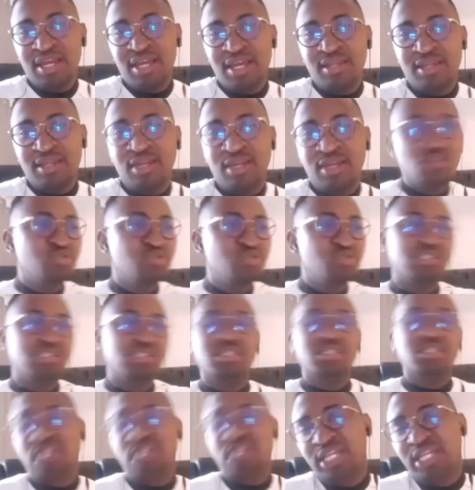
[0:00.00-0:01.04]
and and you
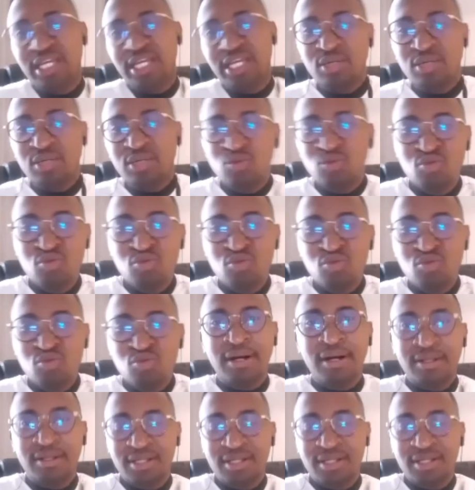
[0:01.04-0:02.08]
still taking an
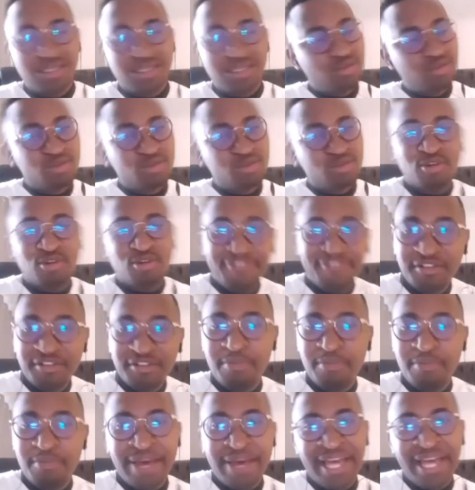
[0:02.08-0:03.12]
Uber. Don't mm.
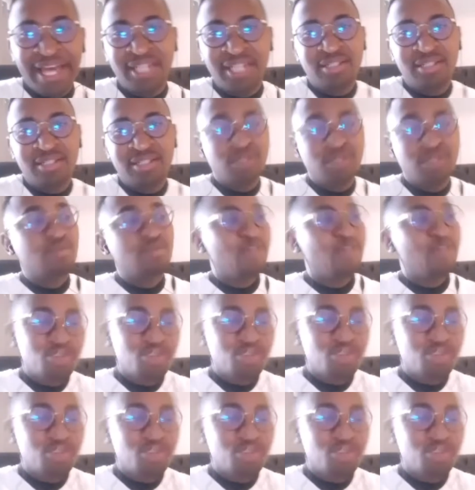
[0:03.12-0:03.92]
feel bad. You know